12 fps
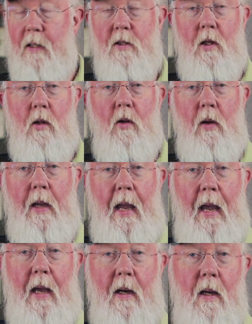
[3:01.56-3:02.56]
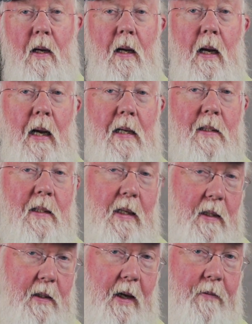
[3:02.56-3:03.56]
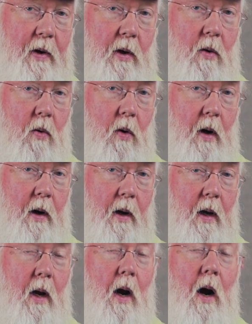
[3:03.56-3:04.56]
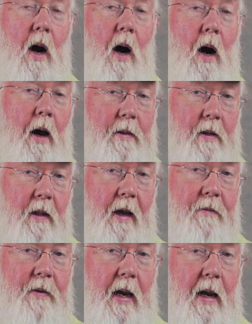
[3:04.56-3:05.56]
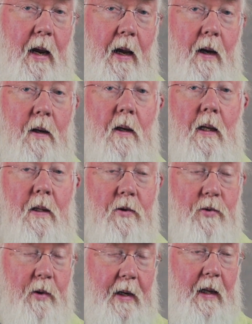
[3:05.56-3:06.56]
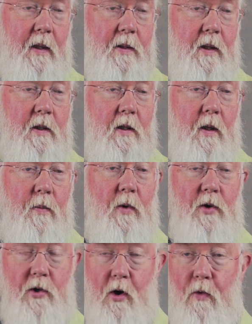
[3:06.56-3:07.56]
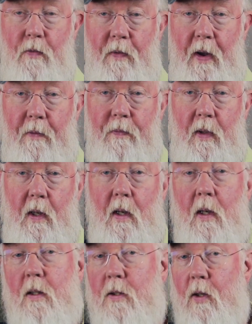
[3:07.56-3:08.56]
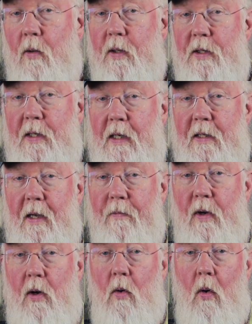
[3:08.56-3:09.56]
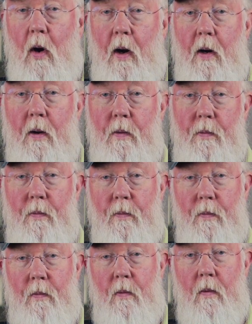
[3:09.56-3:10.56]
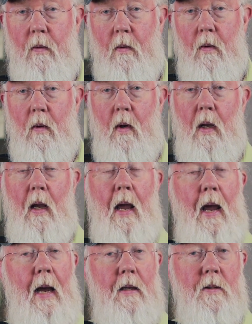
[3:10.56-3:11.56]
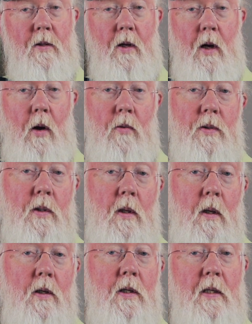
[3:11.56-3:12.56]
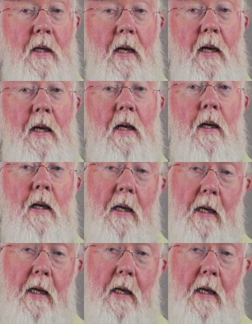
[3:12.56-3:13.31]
is to look at a C7 chord. On the left hand in the Stradella system there's no fifth, so the C7 chord has the notes C, E,